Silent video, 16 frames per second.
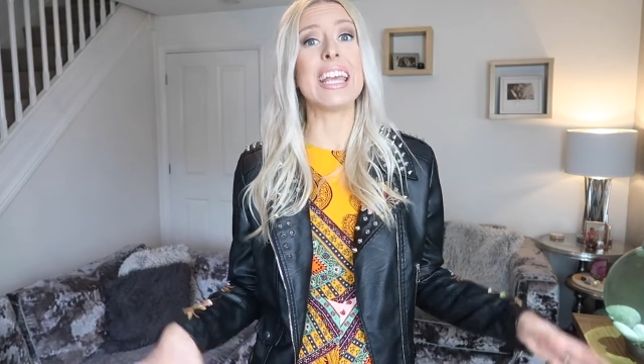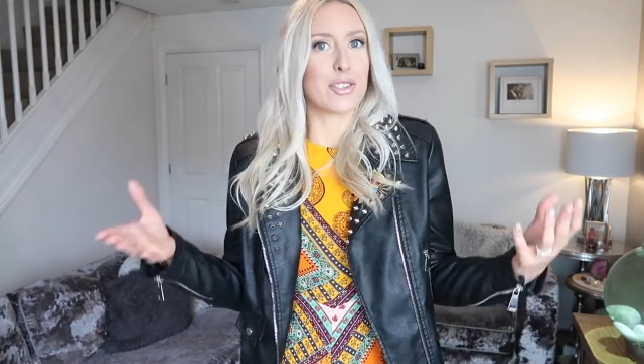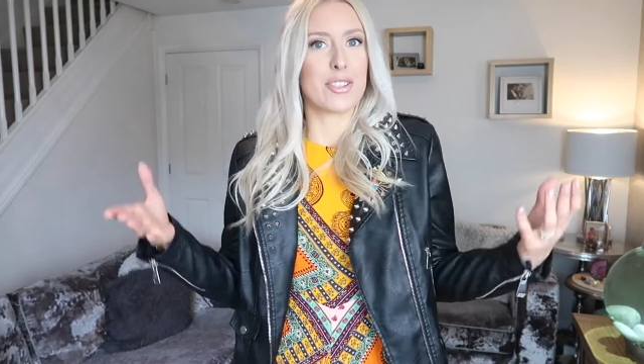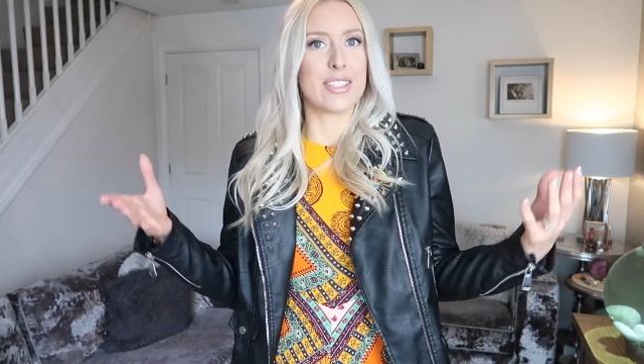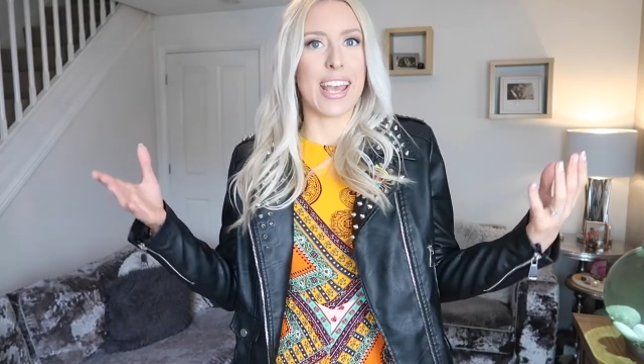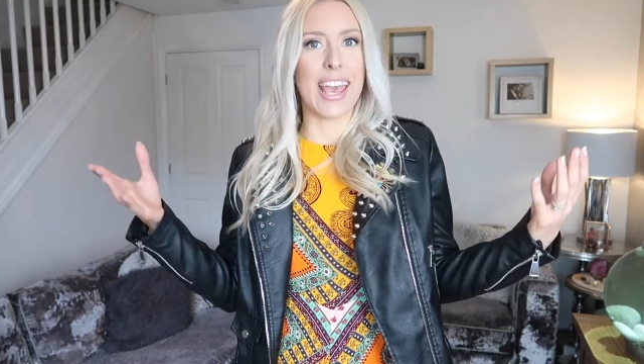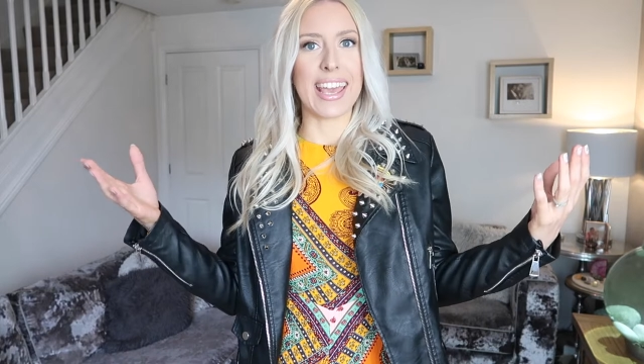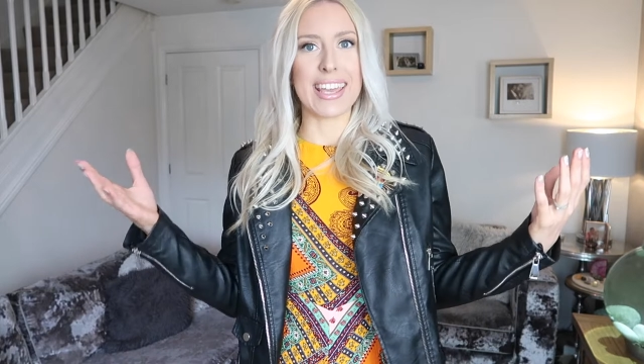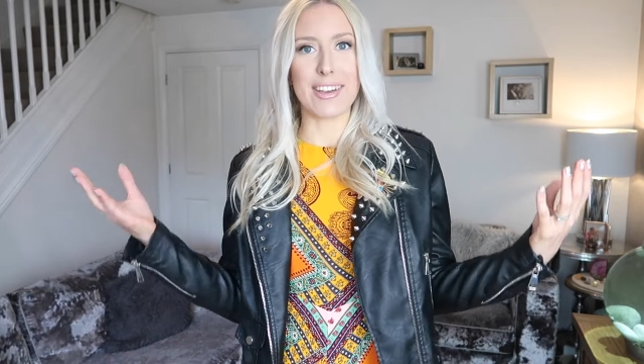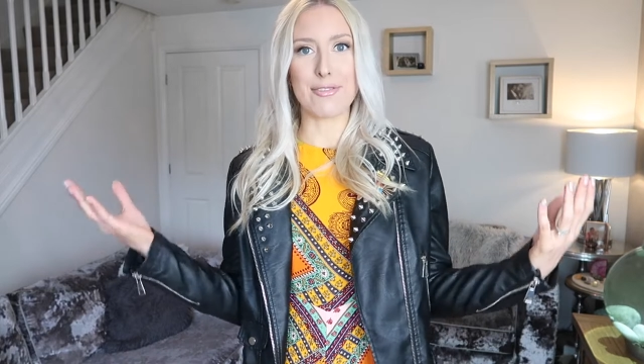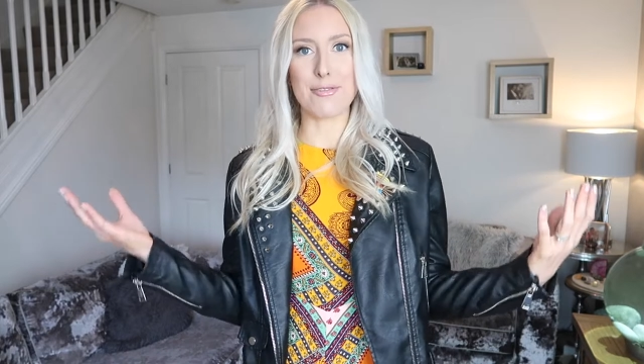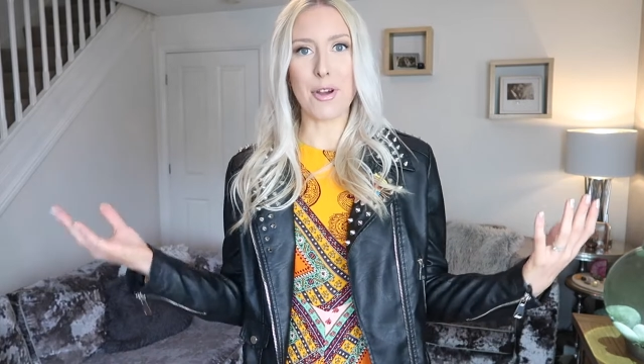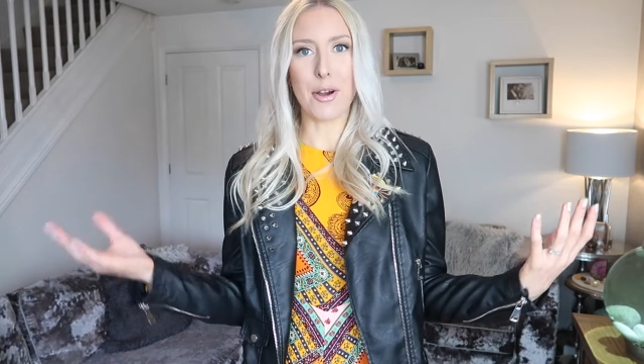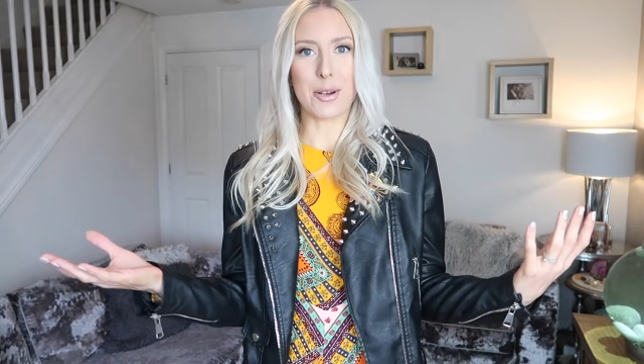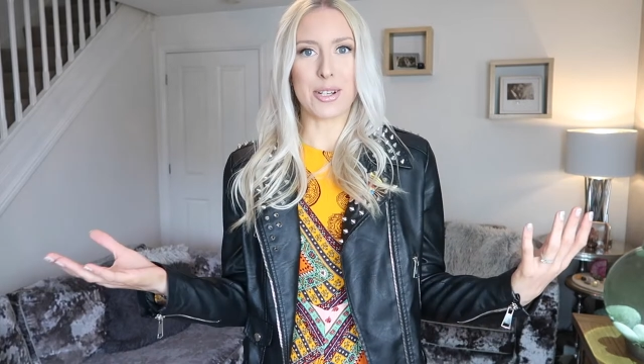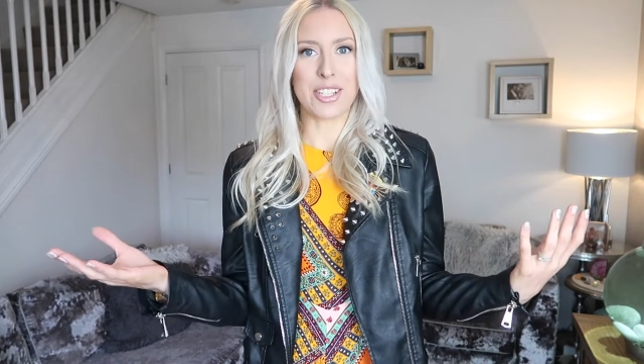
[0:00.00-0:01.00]
just a
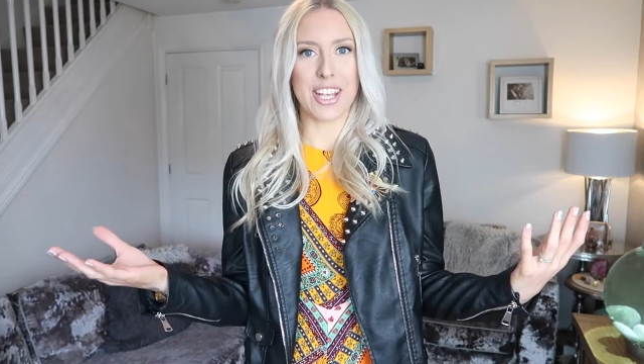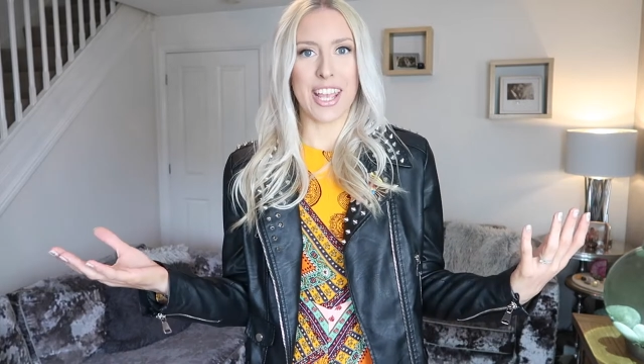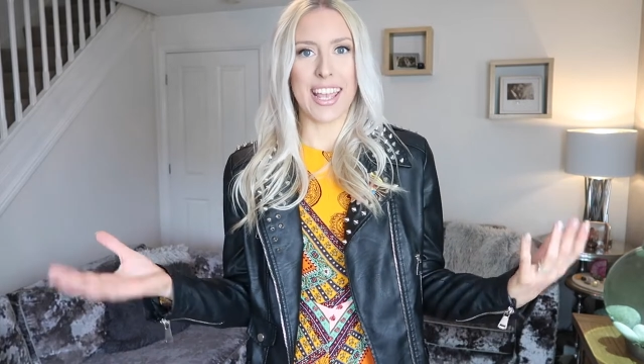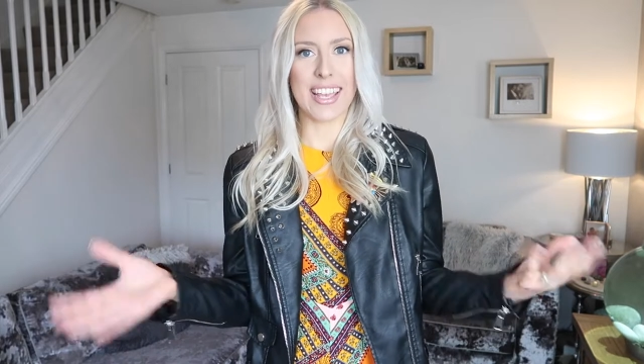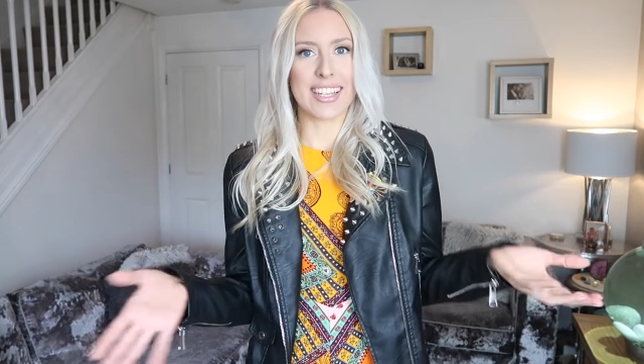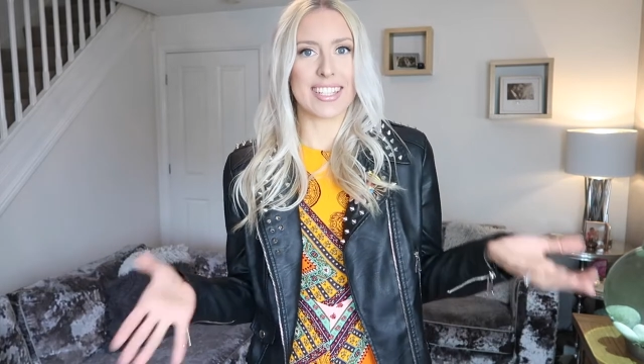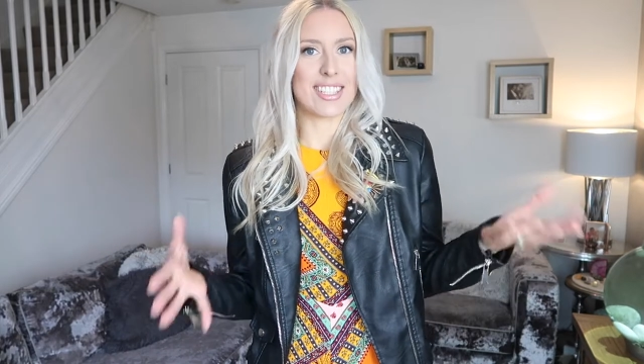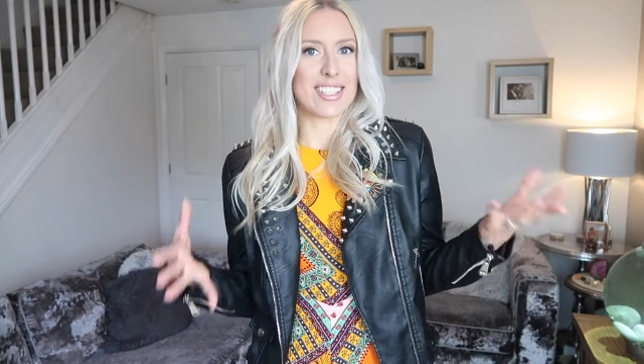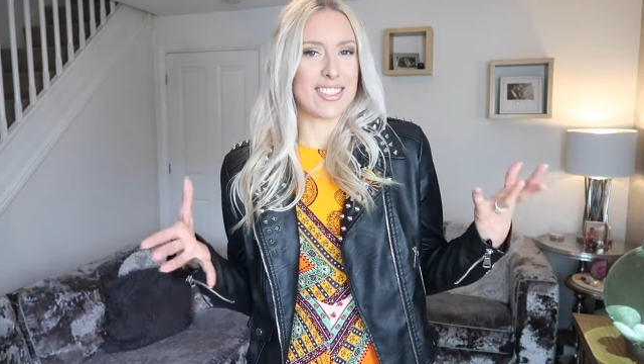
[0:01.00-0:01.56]
rock chic